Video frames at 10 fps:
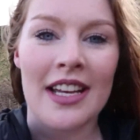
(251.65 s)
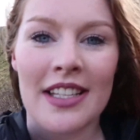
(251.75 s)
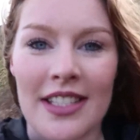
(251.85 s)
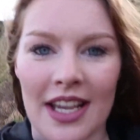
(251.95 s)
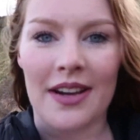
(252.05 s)

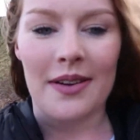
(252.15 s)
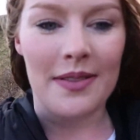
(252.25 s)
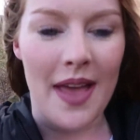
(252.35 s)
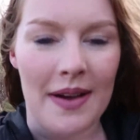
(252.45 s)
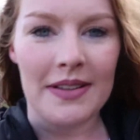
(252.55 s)
so
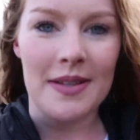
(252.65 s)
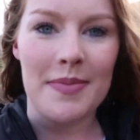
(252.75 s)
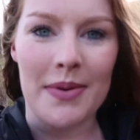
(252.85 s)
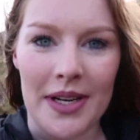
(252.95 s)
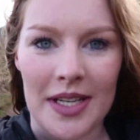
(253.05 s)
that was
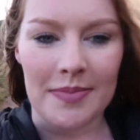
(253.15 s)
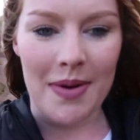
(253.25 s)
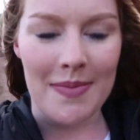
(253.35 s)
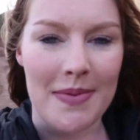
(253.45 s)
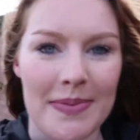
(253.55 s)
important.
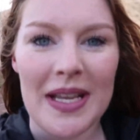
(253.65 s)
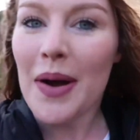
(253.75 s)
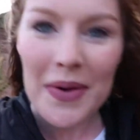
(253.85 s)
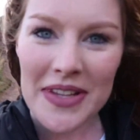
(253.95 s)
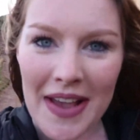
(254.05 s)
Probably
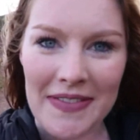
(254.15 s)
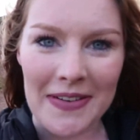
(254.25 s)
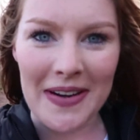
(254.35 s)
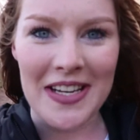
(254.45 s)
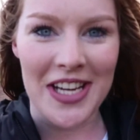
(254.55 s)
always have
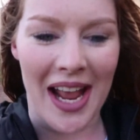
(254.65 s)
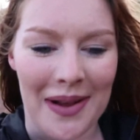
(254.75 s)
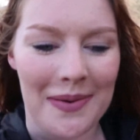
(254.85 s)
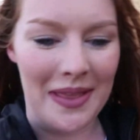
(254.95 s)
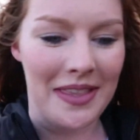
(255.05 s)
a rain
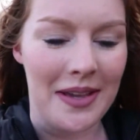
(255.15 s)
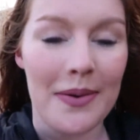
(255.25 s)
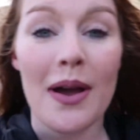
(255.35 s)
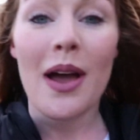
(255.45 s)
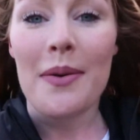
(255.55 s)
jacket with
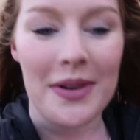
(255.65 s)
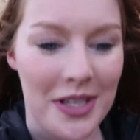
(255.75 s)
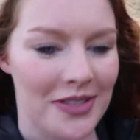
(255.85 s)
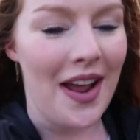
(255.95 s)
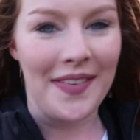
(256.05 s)
you when
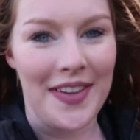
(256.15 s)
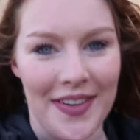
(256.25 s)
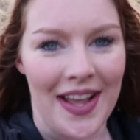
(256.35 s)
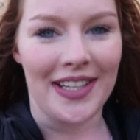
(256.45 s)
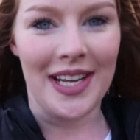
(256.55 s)
you're traveling
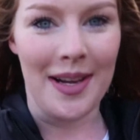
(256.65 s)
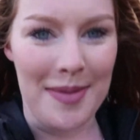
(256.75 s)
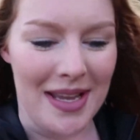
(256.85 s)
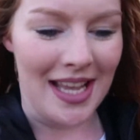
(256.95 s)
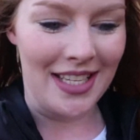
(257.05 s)
around here,
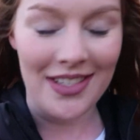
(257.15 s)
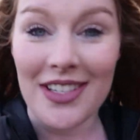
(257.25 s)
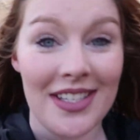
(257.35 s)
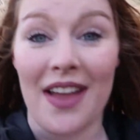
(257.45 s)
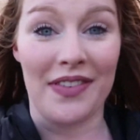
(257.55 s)
because you
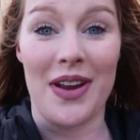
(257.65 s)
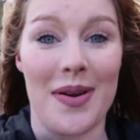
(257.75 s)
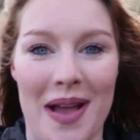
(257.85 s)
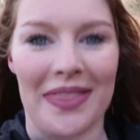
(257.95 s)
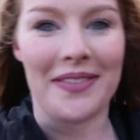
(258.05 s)
just never
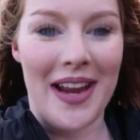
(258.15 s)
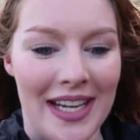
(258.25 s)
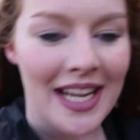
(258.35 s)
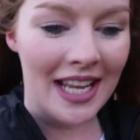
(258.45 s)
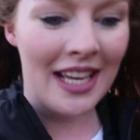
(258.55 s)
know about the
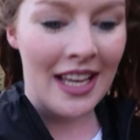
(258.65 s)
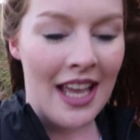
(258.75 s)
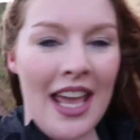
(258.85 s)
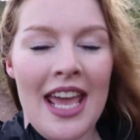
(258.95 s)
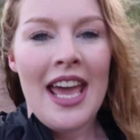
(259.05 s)
rain.
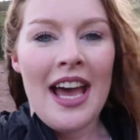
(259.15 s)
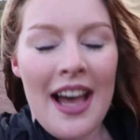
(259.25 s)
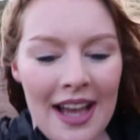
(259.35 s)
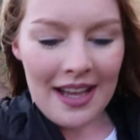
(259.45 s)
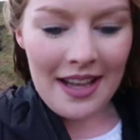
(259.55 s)

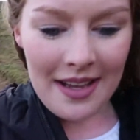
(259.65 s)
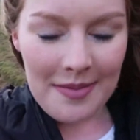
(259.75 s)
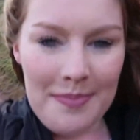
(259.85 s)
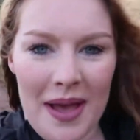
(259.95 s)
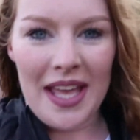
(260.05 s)

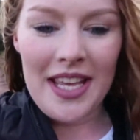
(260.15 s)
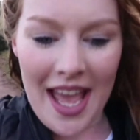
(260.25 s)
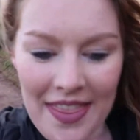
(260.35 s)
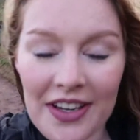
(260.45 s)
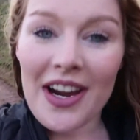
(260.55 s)
But
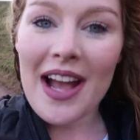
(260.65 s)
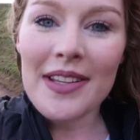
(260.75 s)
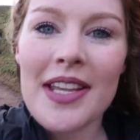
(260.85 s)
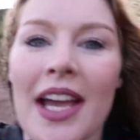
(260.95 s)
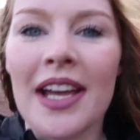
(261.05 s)
yeah, the crowds